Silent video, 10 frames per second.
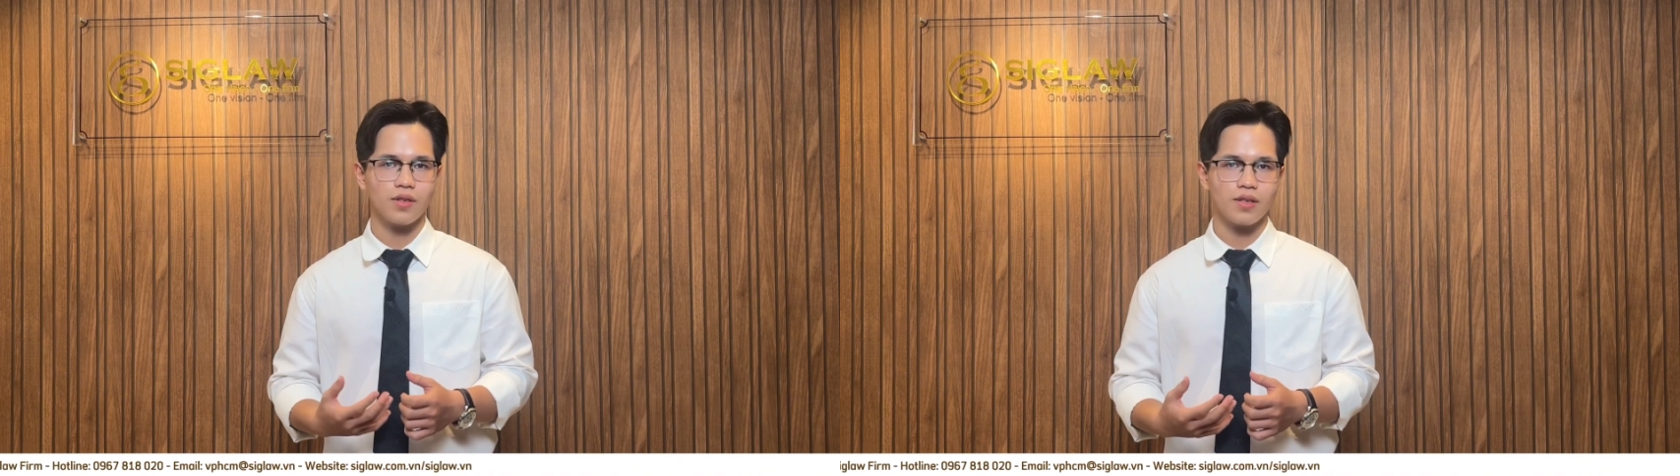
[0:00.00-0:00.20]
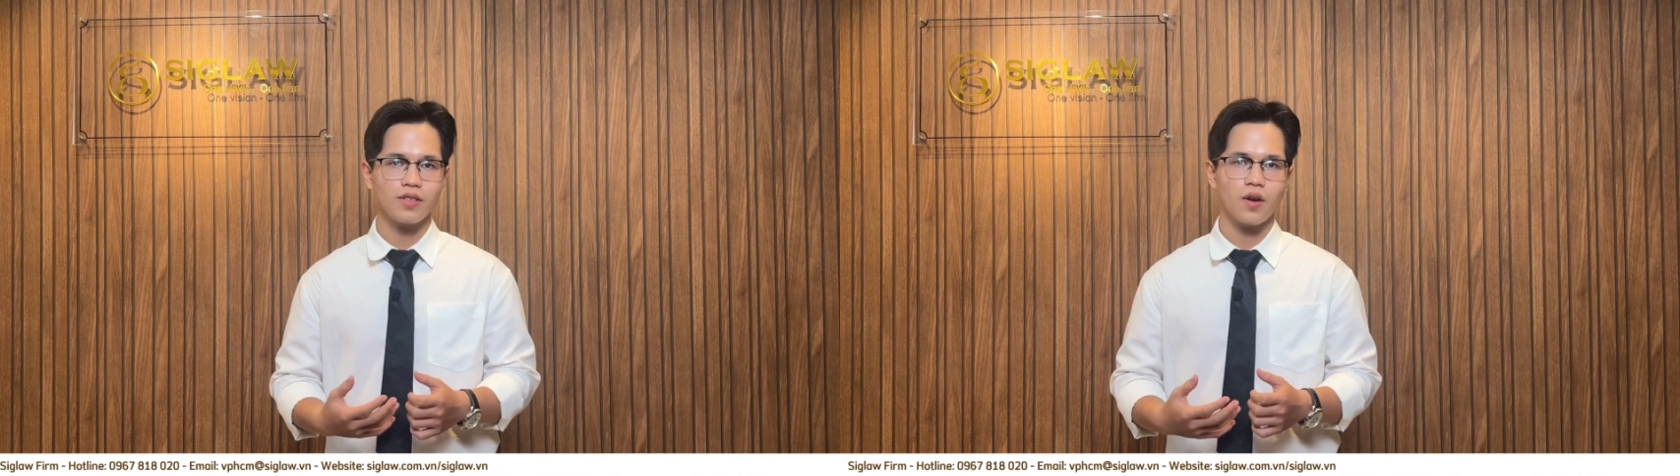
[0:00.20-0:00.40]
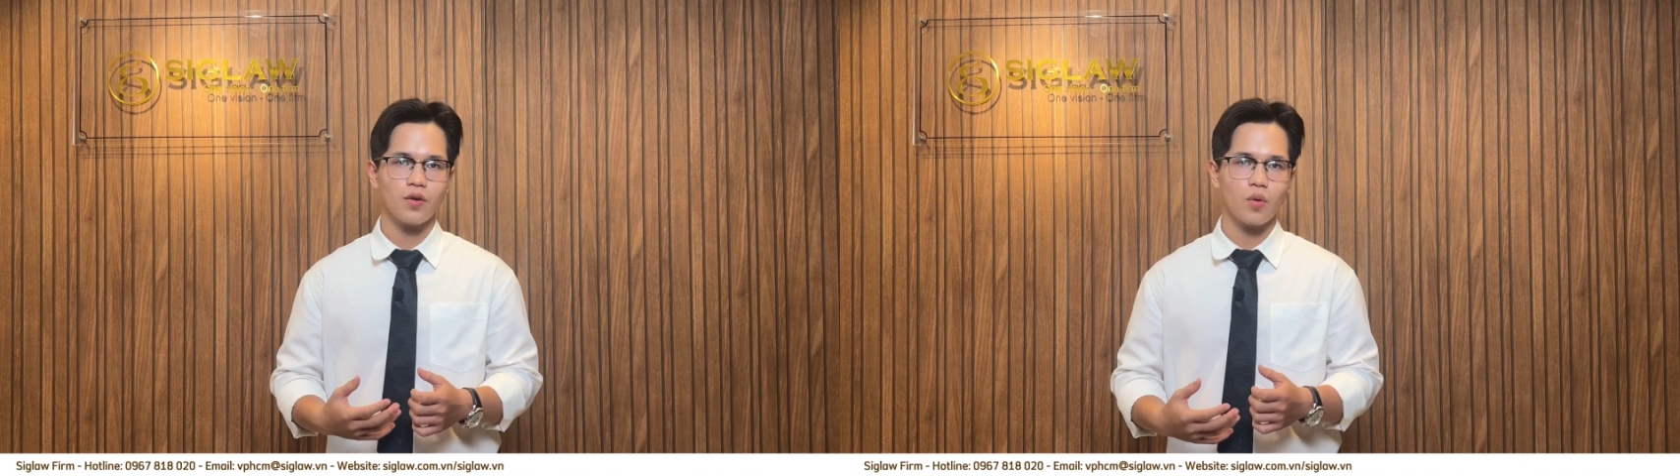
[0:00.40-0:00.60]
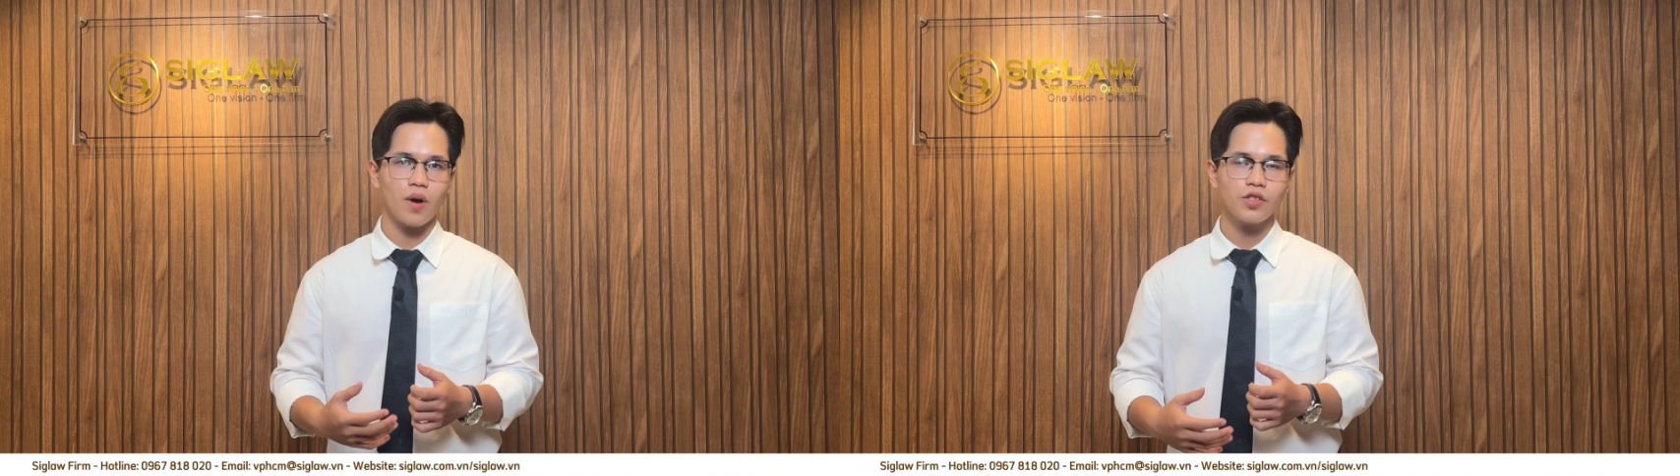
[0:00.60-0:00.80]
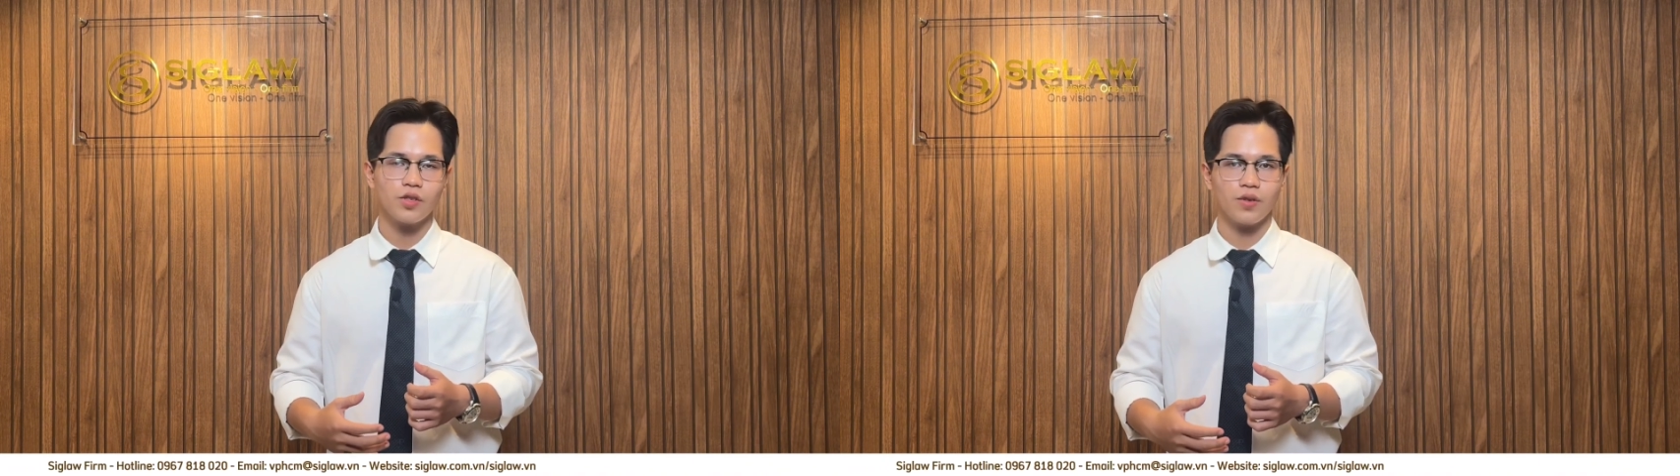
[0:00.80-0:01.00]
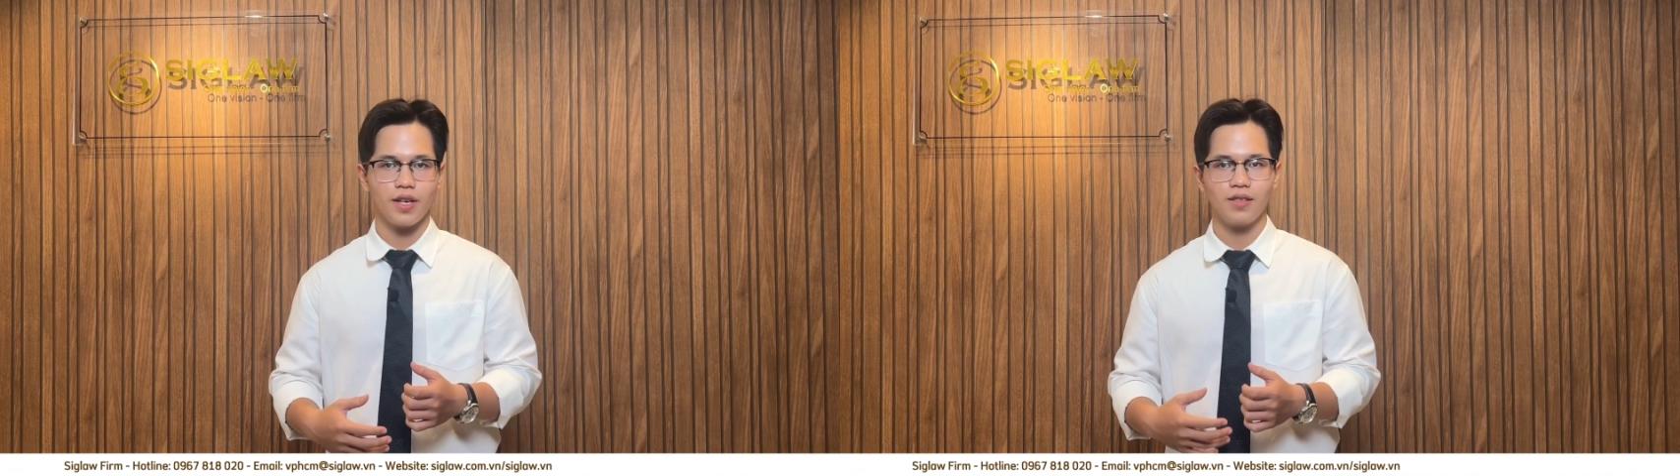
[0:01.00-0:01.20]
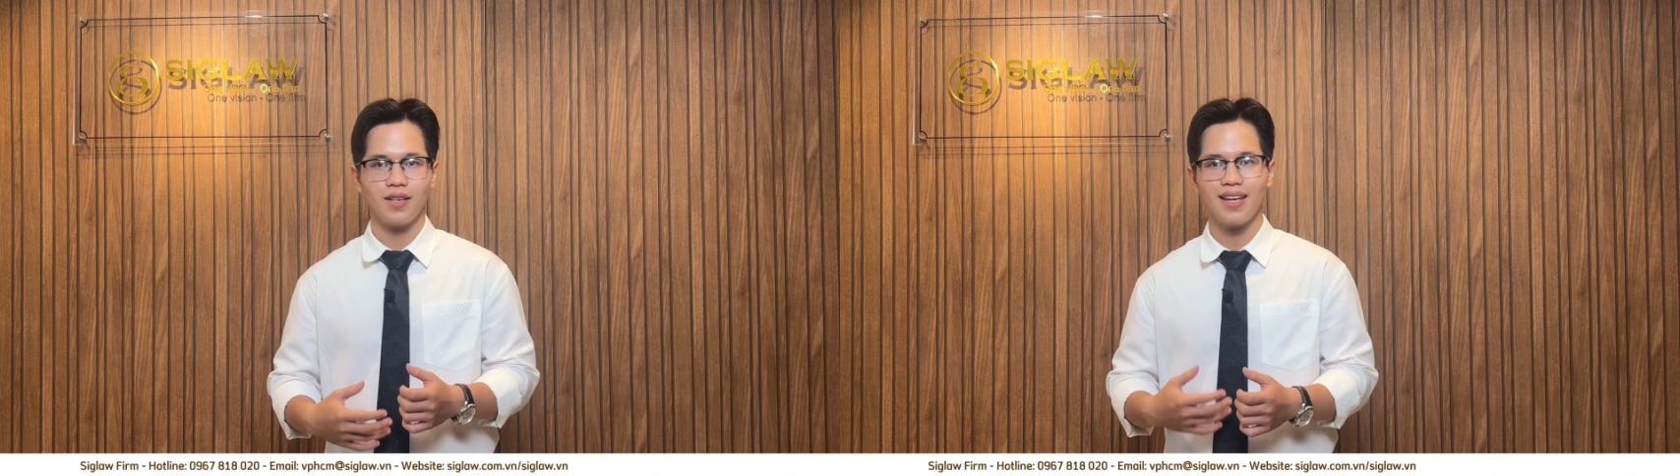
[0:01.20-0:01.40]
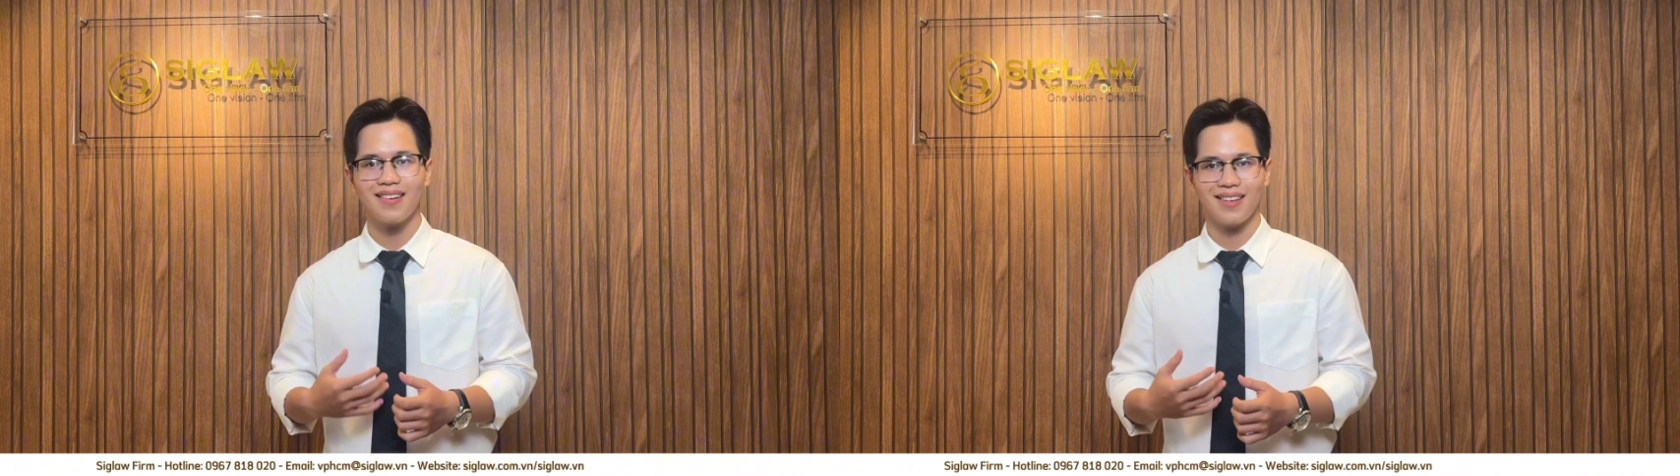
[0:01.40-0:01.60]
that tell you what you need to
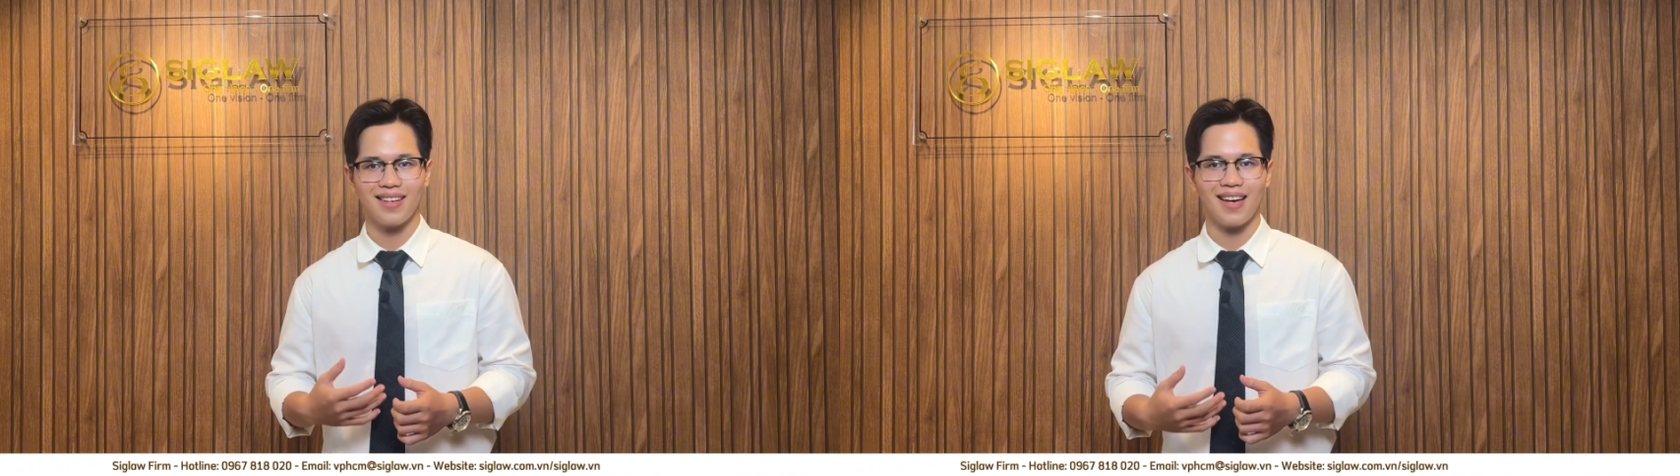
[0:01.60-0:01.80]
legally